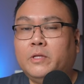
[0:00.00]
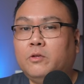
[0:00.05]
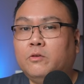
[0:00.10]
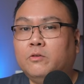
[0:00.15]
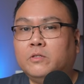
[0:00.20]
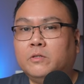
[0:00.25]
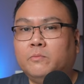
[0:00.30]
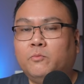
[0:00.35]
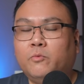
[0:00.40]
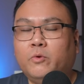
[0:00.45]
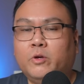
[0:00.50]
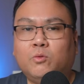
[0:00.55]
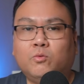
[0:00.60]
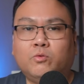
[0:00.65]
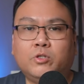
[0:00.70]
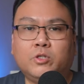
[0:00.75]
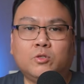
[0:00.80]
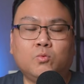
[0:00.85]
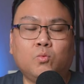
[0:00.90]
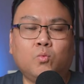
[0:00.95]
use them with
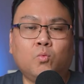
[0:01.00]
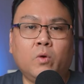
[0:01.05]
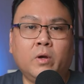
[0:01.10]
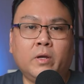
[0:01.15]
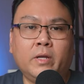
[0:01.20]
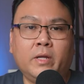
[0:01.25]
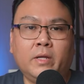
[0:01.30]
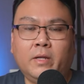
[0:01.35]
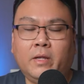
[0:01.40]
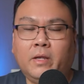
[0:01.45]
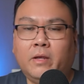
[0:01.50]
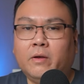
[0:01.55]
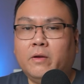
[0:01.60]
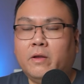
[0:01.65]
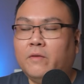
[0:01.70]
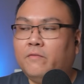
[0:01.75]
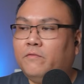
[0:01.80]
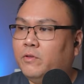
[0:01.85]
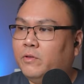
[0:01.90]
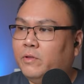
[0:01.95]
just one in ear
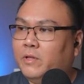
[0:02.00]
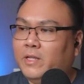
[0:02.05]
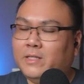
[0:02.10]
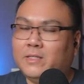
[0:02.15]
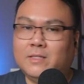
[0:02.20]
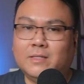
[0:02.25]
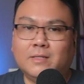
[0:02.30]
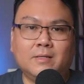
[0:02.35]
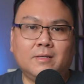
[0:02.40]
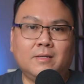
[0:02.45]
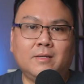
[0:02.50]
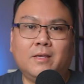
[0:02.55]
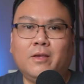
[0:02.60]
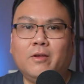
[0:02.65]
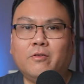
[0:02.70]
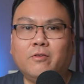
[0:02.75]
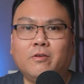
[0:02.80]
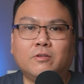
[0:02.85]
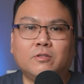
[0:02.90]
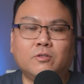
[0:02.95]
if you need to hear
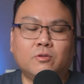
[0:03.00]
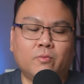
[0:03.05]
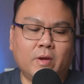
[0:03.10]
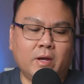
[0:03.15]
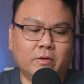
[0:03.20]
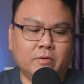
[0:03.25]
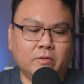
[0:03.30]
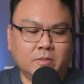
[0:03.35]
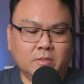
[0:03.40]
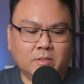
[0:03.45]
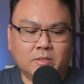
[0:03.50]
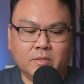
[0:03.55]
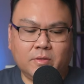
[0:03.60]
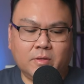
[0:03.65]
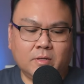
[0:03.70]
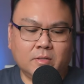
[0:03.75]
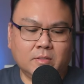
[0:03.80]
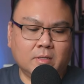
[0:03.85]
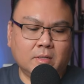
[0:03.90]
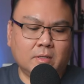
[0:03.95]
your surroundings and
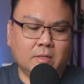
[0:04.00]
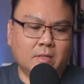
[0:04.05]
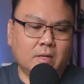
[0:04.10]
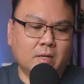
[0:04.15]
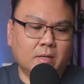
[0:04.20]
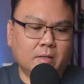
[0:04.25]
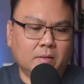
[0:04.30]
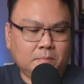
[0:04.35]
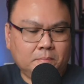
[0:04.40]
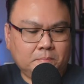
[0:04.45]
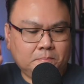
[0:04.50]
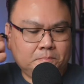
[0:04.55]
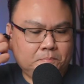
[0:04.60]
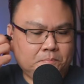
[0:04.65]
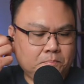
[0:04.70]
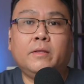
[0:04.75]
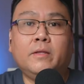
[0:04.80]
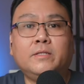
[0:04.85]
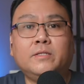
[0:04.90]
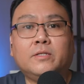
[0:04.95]
things like that.
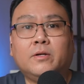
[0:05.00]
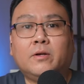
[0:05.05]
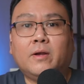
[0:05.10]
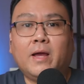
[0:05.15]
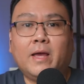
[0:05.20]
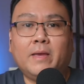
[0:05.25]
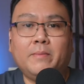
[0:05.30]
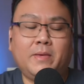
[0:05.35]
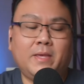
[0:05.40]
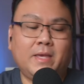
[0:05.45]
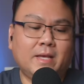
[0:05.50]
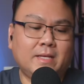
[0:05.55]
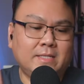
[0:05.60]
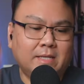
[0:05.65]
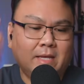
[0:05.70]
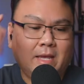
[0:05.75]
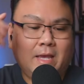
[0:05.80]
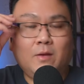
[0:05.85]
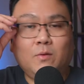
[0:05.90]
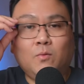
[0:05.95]
These are
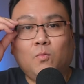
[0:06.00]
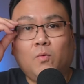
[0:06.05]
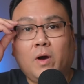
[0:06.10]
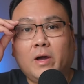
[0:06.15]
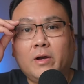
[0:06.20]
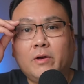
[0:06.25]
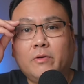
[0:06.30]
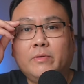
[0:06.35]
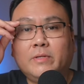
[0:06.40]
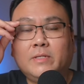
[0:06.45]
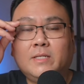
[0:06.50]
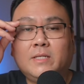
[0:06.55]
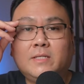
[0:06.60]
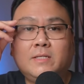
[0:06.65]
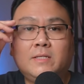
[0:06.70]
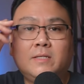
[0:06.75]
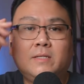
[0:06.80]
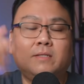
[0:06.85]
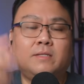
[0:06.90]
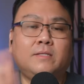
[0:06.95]
IPX8 water
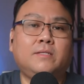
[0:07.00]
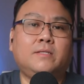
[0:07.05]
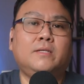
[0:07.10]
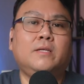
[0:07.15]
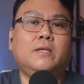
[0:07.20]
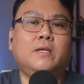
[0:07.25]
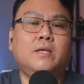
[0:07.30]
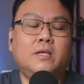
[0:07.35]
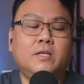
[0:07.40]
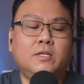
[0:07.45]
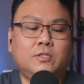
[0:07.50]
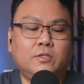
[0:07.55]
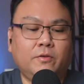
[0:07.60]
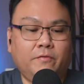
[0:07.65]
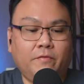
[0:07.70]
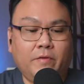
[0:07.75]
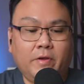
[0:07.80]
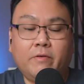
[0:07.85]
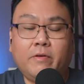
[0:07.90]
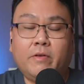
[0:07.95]
resistance. So
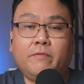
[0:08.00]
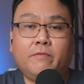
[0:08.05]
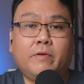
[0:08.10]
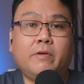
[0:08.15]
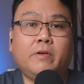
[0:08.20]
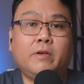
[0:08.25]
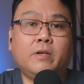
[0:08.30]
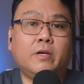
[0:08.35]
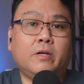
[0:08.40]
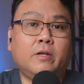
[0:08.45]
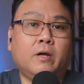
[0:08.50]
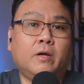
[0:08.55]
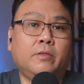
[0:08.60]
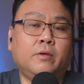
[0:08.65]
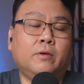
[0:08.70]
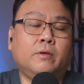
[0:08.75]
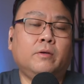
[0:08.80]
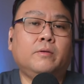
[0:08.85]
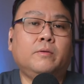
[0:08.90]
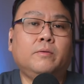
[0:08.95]
very good on
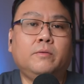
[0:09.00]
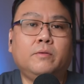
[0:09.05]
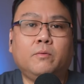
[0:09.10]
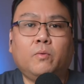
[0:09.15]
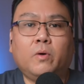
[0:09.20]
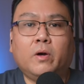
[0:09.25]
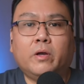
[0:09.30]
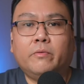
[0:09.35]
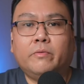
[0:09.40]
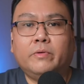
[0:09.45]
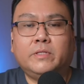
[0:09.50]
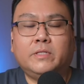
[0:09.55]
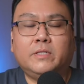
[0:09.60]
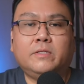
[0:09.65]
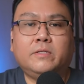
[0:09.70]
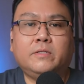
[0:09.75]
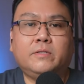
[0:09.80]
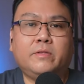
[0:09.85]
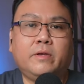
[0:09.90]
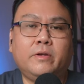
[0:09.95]
the water
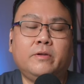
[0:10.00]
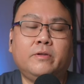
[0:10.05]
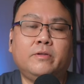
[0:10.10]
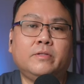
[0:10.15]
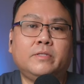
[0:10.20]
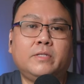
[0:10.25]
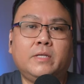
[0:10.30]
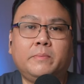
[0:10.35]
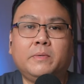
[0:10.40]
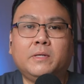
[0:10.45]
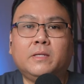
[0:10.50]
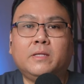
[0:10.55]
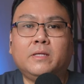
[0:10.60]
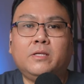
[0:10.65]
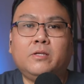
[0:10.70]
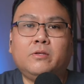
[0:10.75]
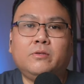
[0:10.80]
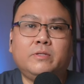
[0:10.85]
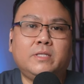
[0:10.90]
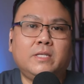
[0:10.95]
resistance there. Typically
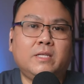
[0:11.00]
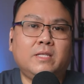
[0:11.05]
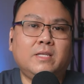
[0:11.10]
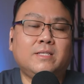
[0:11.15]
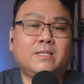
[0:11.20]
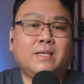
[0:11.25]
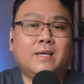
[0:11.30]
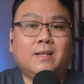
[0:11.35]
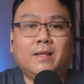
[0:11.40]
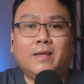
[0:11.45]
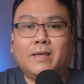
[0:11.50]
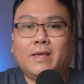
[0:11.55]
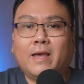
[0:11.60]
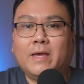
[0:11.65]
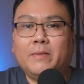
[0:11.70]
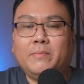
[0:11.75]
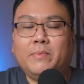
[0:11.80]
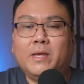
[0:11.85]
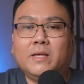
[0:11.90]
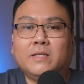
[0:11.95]
you see these at like
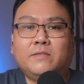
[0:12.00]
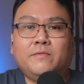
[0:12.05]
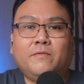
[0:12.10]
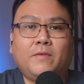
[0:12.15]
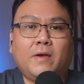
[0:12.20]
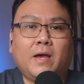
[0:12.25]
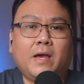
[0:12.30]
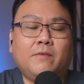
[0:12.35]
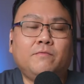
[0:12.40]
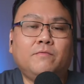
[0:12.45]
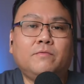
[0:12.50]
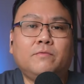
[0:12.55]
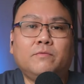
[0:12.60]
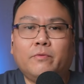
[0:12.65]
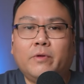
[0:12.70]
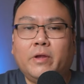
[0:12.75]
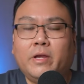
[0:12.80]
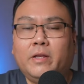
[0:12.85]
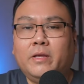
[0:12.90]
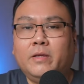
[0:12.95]
IPX5
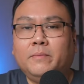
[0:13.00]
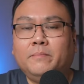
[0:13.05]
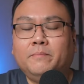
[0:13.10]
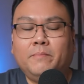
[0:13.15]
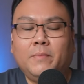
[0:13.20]
rating.